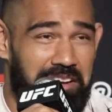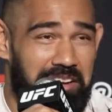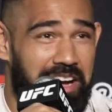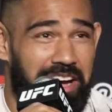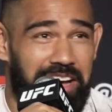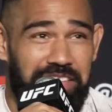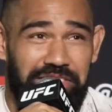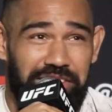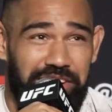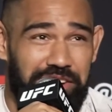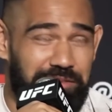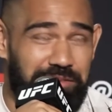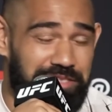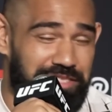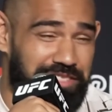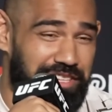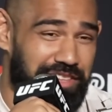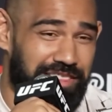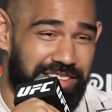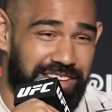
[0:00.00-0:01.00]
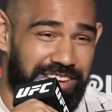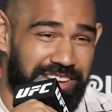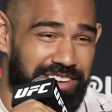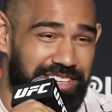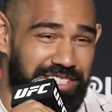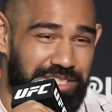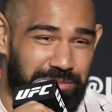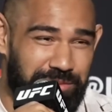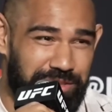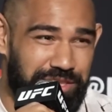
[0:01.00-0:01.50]
I thought it was
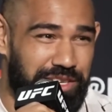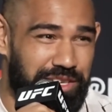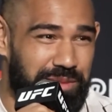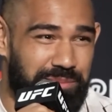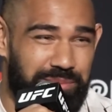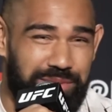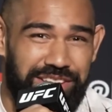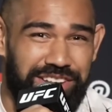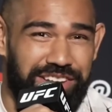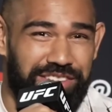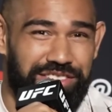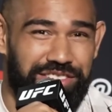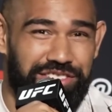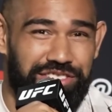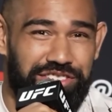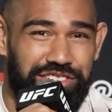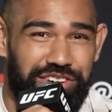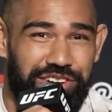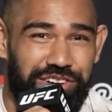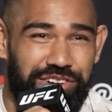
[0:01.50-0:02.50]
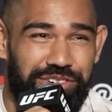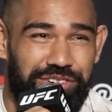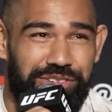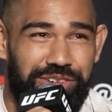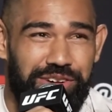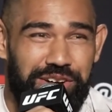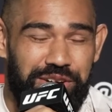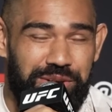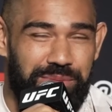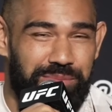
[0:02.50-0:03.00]
hilarious and was going to be on the
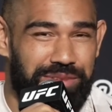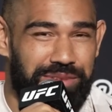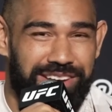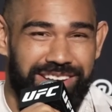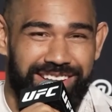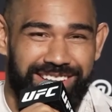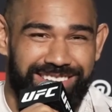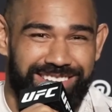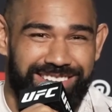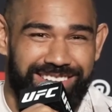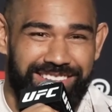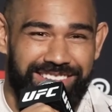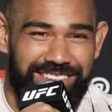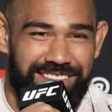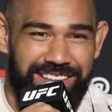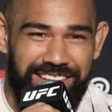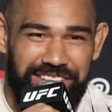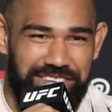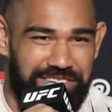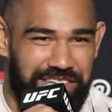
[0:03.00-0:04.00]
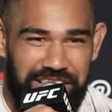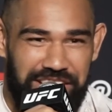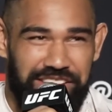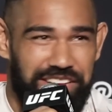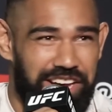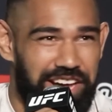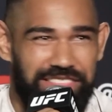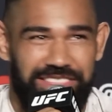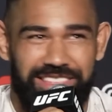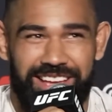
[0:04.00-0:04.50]
show, but they
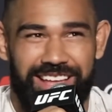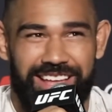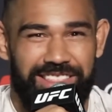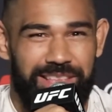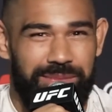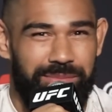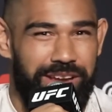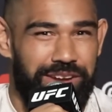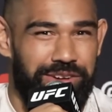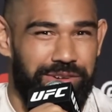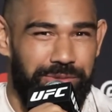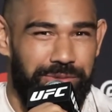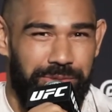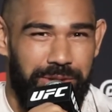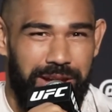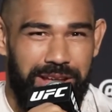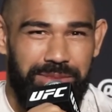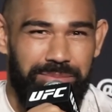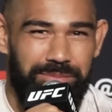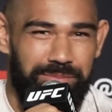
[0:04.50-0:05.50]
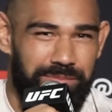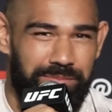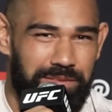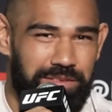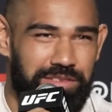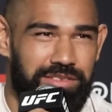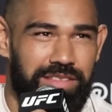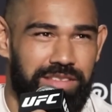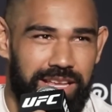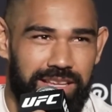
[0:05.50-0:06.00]
cut that. They made her
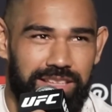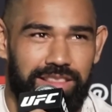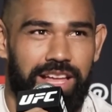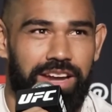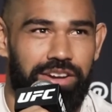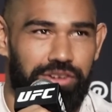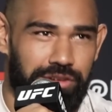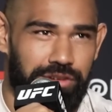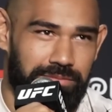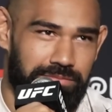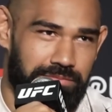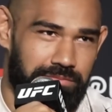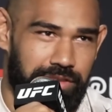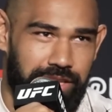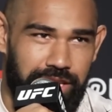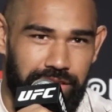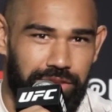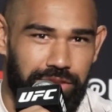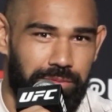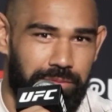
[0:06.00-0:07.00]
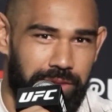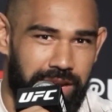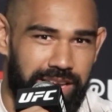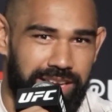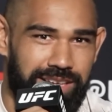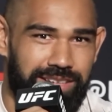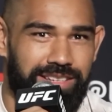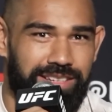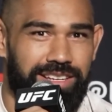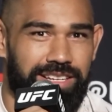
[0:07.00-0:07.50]
they let her get the
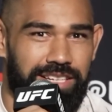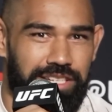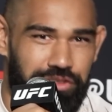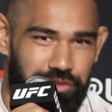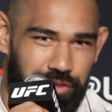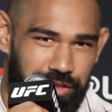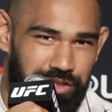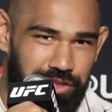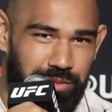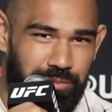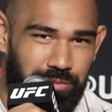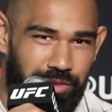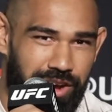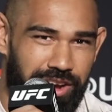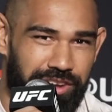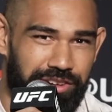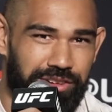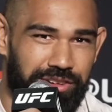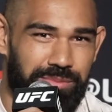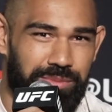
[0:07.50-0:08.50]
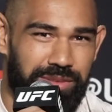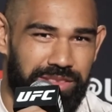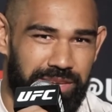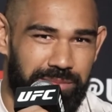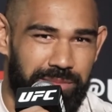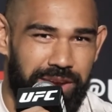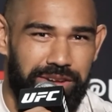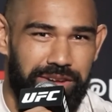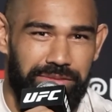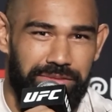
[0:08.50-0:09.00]
weight, drink some water, but
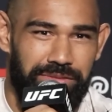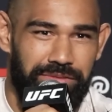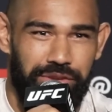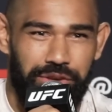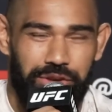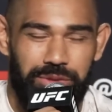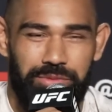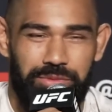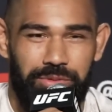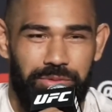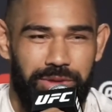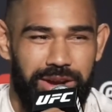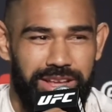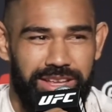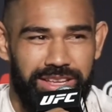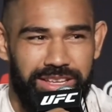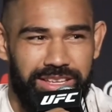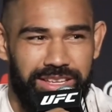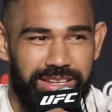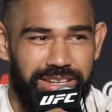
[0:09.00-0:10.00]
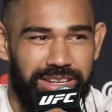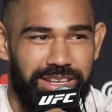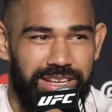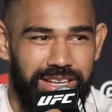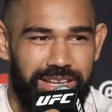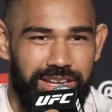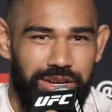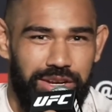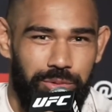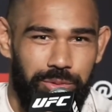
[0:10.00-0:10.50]
then made her film a weigh-in
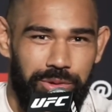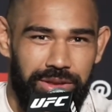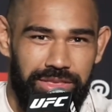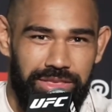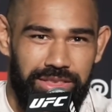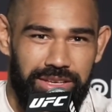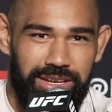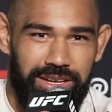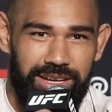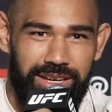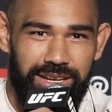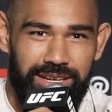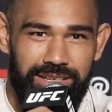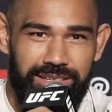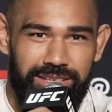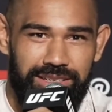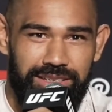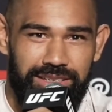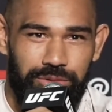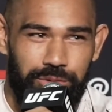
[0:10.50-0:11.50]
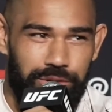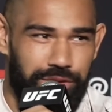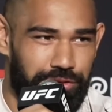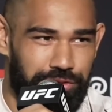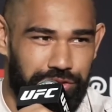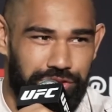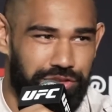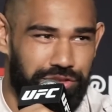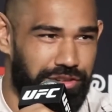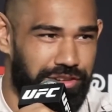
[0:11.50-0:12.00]
with her
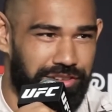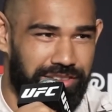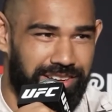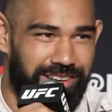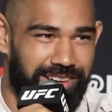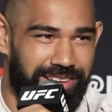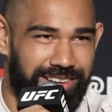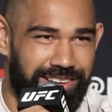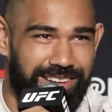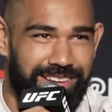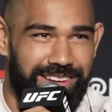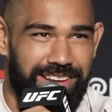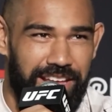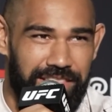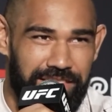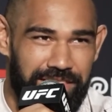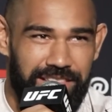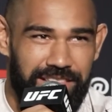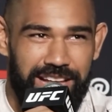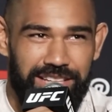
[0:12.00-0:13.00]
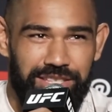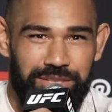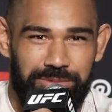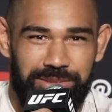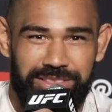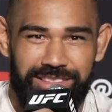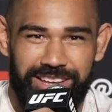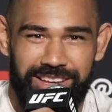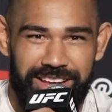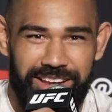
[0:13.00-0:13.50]
shirt on, and then that's
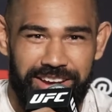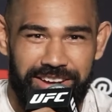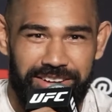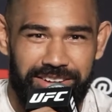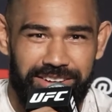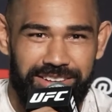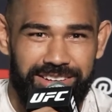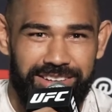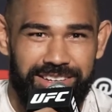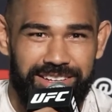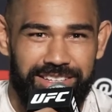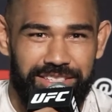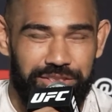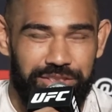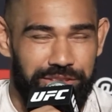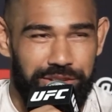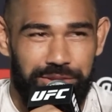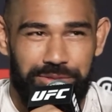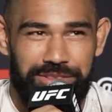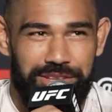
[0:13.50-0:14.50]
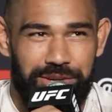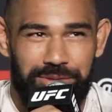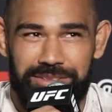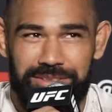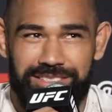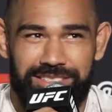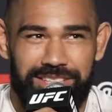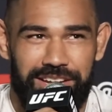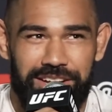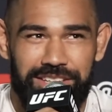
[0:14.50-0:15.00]
when they aired. So there
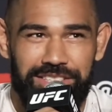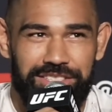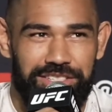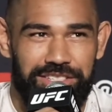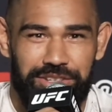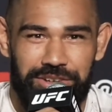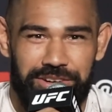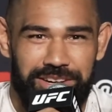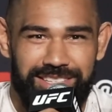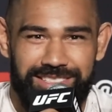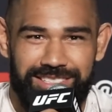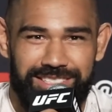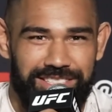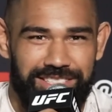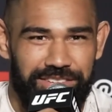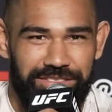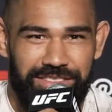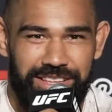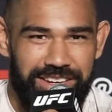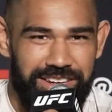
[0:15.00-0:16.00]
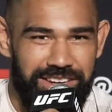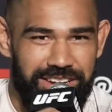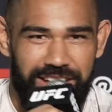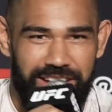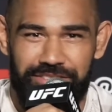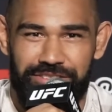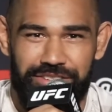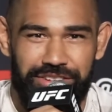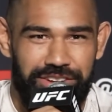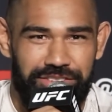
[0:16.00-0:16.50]
was tons of crazy stuff that
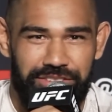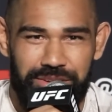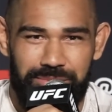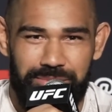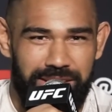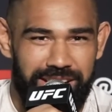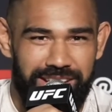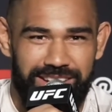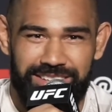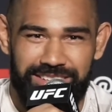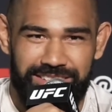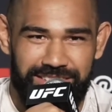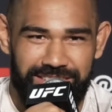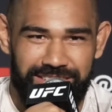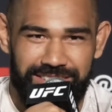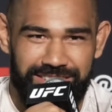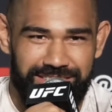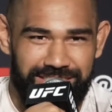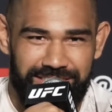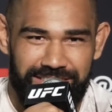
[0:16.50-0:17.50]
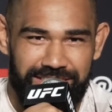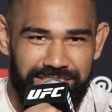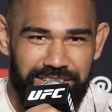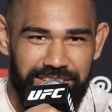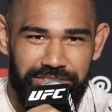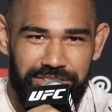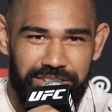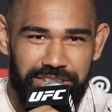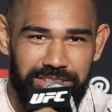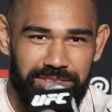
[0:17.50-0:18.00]
never even made it to
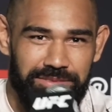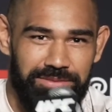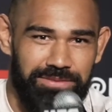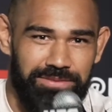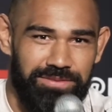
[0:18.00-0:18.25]
TV.